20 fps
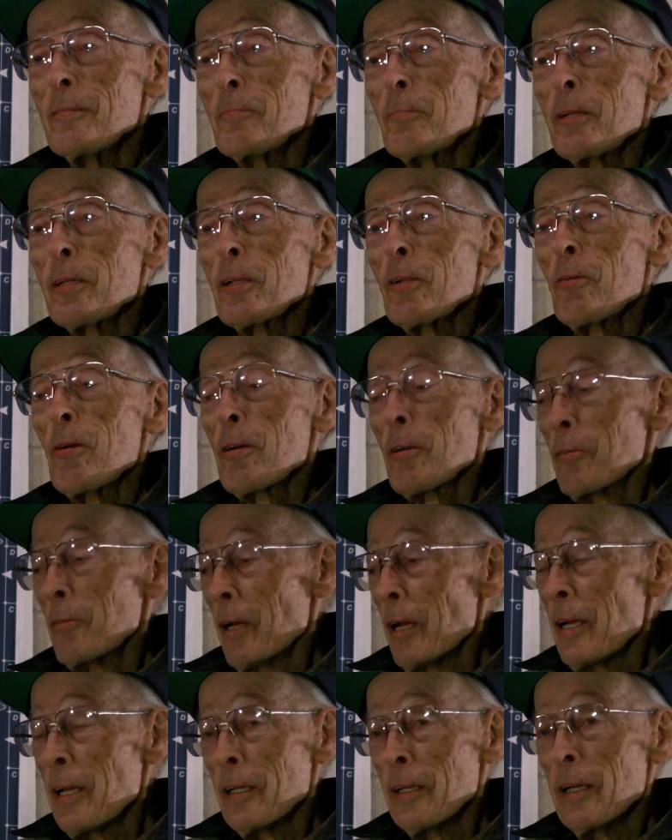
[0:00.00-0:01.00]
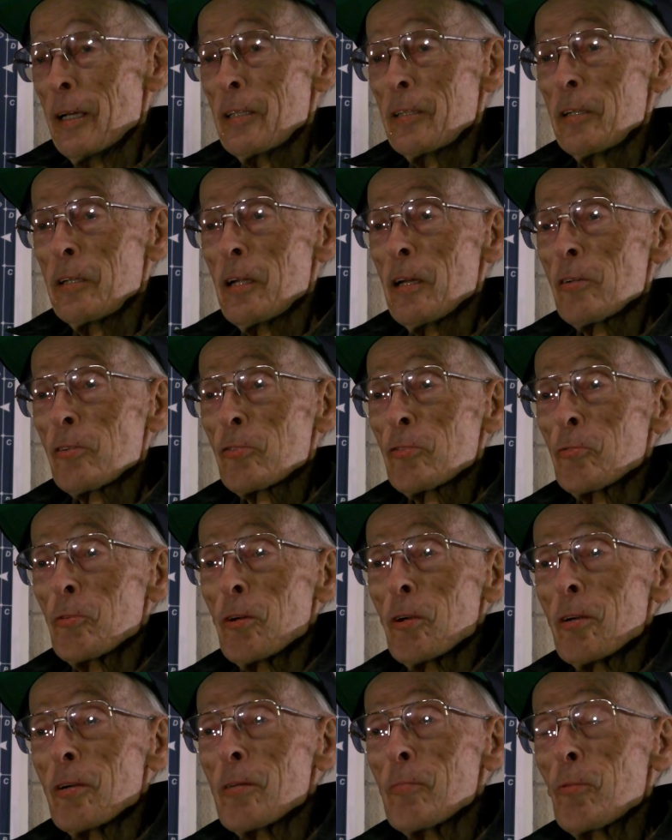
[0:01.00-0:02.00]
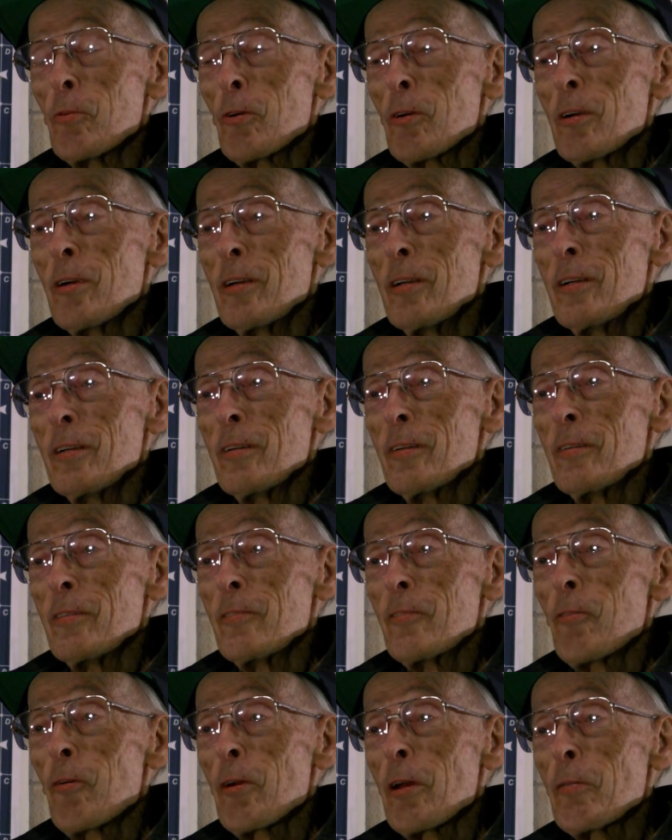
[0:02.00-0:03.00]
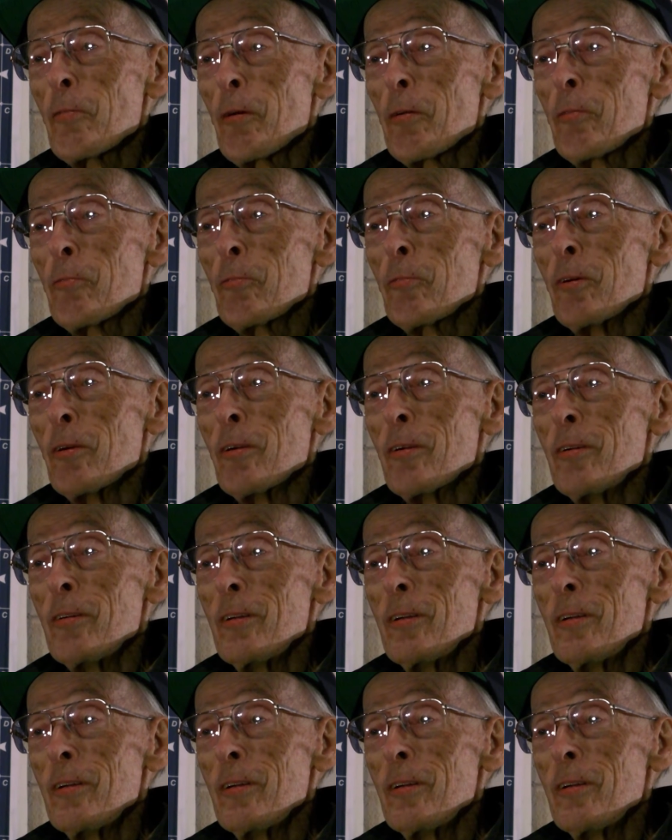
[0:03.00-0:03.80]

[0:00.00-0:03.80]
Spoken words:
Big, long, 18-inch drill or more, 41 drill.